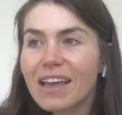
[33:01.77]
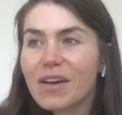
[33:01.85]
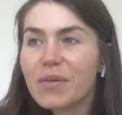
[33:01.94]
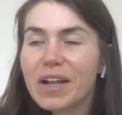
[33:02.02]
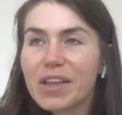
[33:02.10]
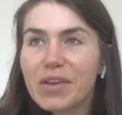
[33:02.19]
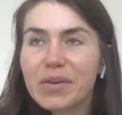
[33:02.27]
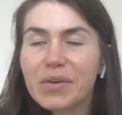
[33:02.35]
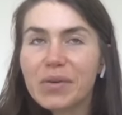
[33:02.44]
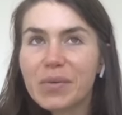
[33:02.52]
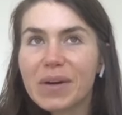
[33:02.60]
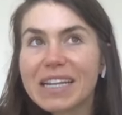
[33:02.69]
when
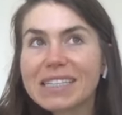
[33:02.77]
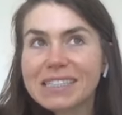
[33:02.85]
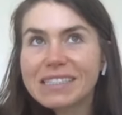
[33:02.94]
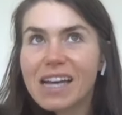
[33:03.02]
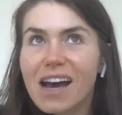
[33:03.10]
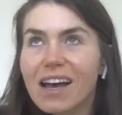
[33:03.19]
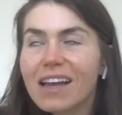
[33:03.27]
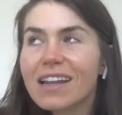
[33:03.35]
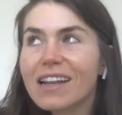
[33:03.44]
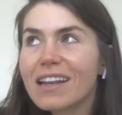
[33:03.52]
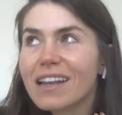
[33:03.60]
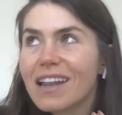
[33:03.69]
you when it's
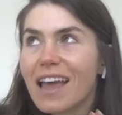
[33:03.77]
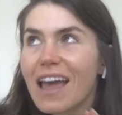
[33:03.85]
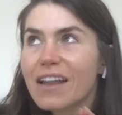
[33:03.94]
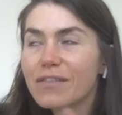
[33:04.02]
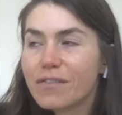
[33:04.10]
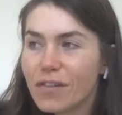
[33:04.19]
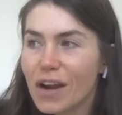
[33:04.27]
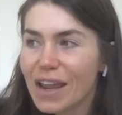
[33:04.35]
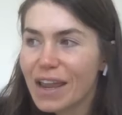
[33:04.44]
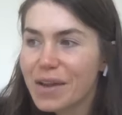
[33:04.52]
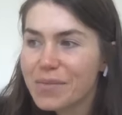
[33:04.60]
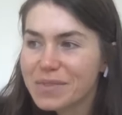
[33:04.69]
done and
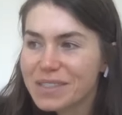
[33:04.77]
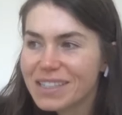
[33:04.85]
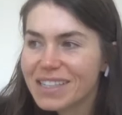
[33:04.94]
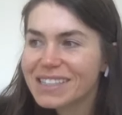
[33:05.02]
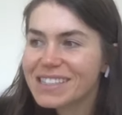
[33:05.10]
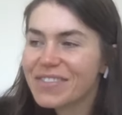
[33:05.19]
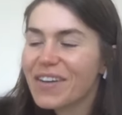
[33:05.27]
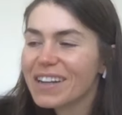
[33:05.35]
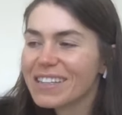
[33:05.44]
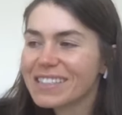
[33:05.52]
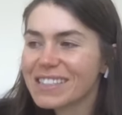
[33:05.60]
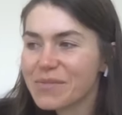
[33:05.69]
framed, it's fun
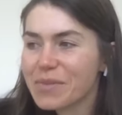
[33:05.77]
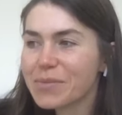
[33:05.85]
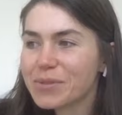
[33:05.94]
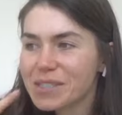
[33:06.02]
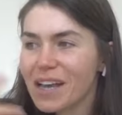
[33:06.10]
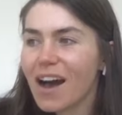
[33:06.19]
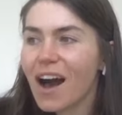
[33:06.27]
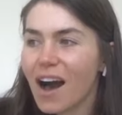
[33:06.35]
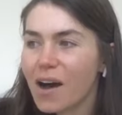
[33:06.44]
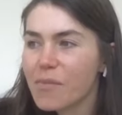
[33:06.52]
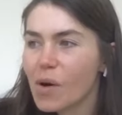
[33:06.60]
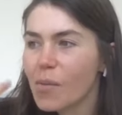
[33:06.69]
to see people's
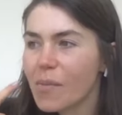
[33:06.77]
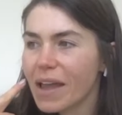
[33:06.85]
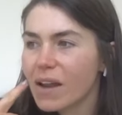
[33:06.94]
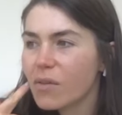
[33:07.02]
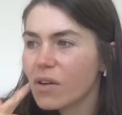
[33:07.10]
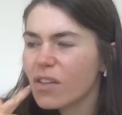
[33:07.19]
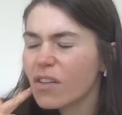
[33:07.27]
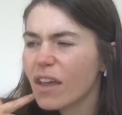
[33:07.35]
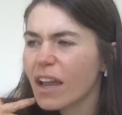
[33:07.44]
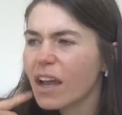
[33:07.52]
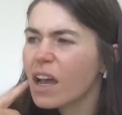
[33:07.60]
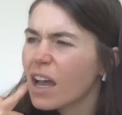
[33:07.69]
aha moment where they're
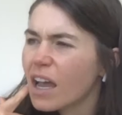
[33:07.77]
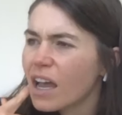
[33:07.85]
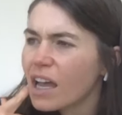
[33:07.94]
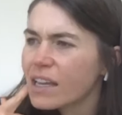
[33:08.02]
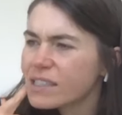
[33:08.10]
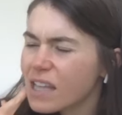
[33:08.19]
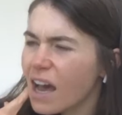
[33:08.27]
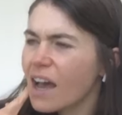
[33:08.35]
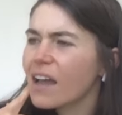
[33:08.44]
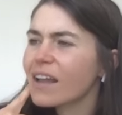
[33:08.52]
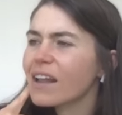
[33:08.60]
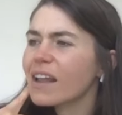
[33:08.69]
like, is
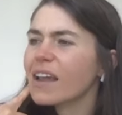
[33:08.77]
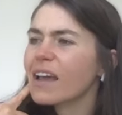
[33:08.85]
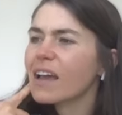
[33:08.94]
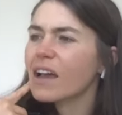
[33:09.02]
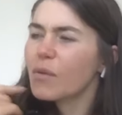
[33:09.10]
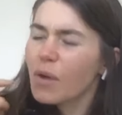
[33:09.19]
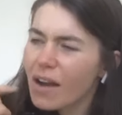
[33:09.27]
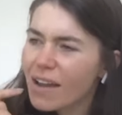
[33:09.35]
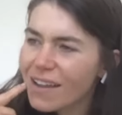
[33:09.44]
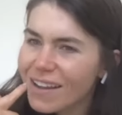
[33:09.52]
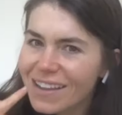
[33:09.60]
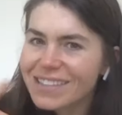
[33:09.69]
that what
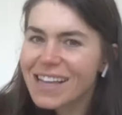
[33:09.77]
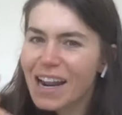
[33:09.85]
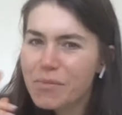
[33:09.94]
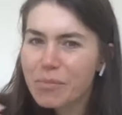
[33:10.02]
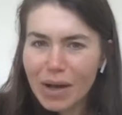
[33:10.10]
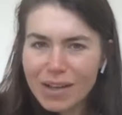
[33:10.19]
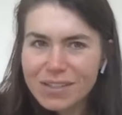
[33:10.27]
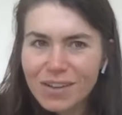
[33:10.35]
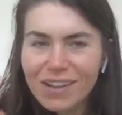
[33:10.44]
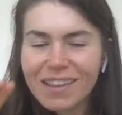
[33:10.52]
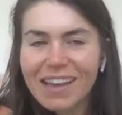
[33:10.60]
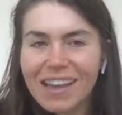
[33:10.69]
is that a puzzle?
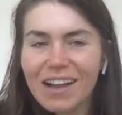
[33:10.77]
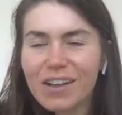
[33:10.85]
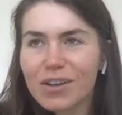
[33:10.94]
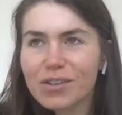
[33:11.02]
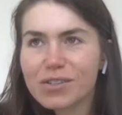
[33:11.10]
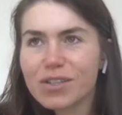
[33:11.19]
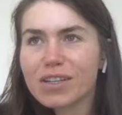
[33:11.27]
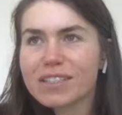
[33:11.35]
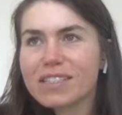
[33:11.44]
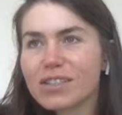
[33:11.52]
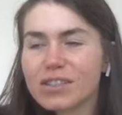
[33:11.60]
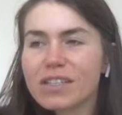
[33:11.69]
And they get closer, because
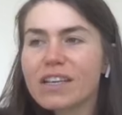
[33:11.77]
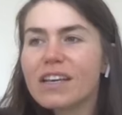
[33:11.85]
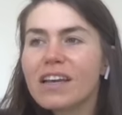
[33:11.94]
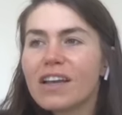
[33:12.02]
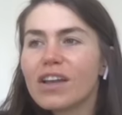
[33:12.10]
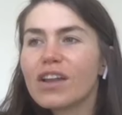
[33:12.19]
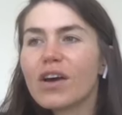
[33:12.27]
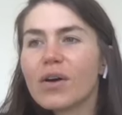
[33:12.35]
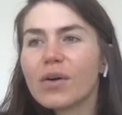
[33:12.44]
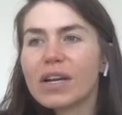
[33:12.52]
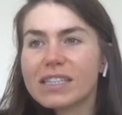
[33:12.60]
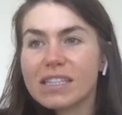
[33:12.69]
there's, you
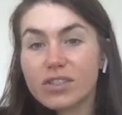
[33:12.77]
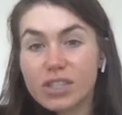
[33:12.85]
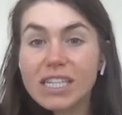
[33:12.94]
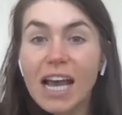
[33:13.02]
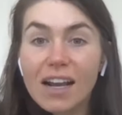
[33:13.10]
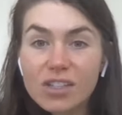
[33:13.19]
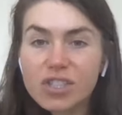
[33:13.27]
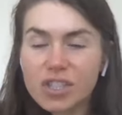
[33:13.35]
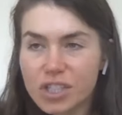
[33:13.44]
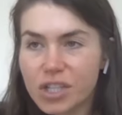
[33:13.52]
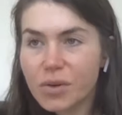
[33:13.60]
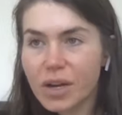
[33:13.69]
know, if there's texture
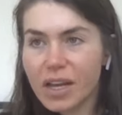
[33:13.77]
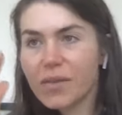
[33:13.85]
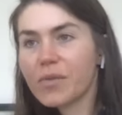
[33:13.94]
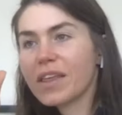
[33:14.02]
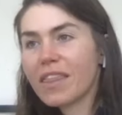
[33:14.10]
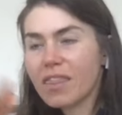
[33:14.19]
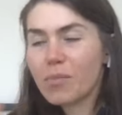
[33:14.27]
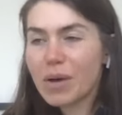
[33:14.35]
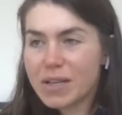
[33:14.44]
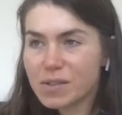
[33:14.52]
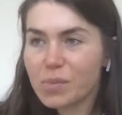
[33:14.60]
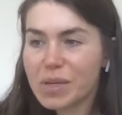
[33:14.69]
to it with the
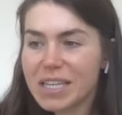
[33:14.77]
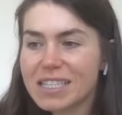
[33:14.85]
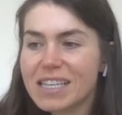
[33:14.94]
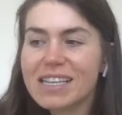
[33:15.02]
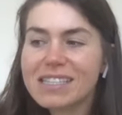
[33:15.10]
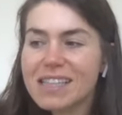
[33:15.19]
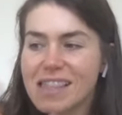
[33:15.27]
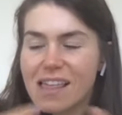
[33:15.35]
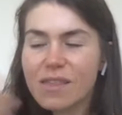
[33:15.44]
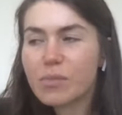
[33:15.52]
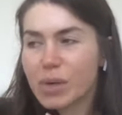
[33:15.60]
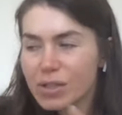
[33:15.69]
puzzle pieces and then
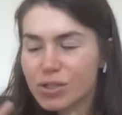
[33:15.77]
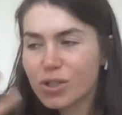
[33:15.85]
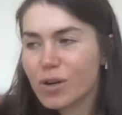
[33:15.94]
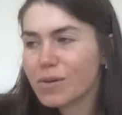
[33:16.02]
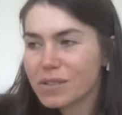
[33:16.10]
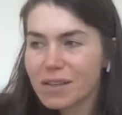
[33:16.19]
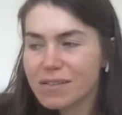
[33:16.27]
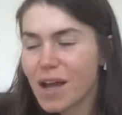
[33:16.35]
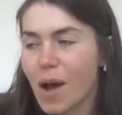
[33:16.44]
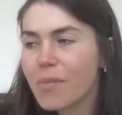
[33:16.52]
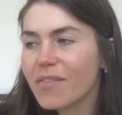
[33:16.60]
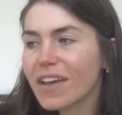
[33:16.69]
the brush strokes on
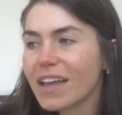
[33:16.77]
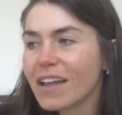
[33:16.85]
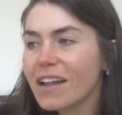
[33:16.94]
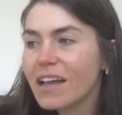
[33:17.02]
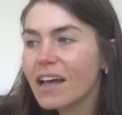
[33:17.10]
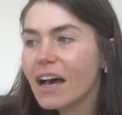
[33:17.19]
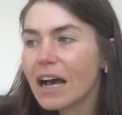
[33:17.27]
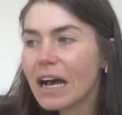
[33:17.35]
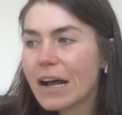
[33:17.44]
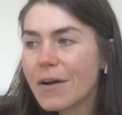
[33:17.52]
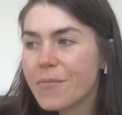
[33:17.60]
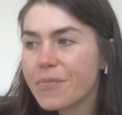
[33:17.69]
top of it.
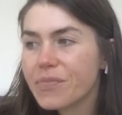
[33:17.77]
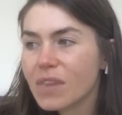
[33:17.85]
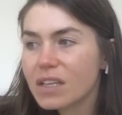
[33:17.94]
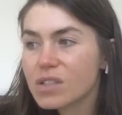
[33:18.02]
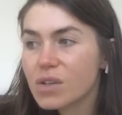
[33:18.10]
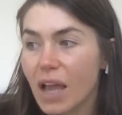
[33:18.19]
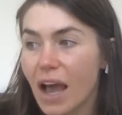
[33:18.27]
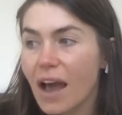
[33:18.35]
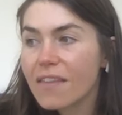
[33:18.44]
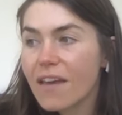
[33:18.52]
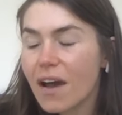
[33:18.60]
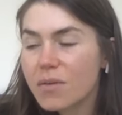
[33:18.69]
Um, so
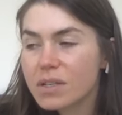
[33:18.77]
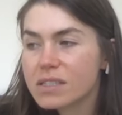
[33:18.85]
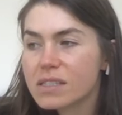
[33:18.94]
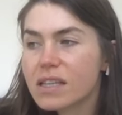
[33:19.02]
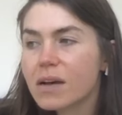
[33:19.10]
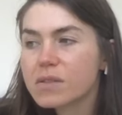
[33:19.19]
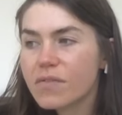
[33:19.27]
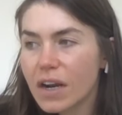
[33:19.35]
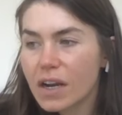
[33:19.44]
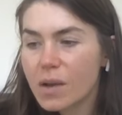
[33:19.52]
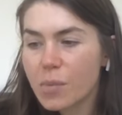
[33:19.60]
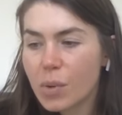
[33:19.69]
yeah, that was that was
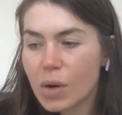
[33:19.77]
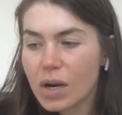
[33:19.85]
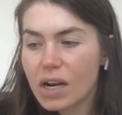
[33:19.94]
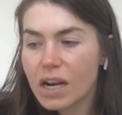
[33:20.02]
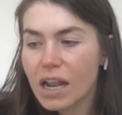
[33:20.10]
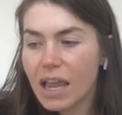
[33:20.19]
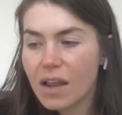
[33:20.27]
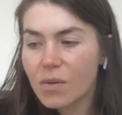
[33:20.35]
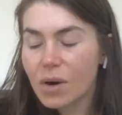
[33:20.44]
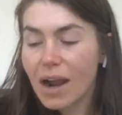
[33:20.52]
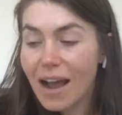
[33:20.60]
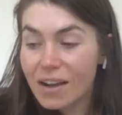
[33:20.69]
very important, and
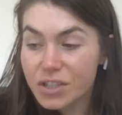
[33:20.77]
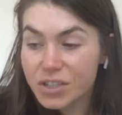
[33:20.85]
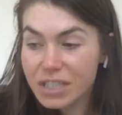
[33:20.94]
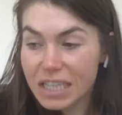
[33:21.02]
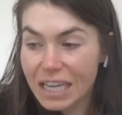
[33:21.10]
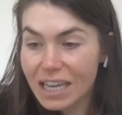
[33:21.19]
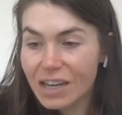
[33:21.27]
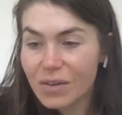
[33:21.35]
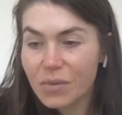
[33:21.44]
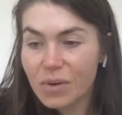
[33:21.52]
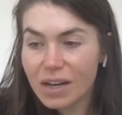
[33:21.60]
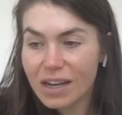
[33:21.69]
we're actually
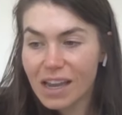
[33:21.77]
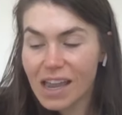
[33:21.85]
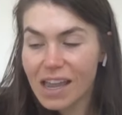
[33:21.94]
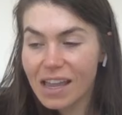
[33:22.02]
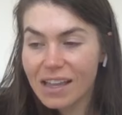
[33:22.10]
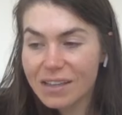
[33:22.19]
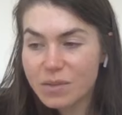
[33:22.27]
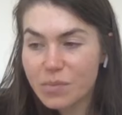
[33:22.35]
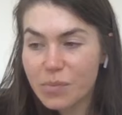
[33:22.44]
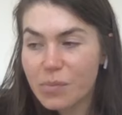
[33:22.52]
working, it's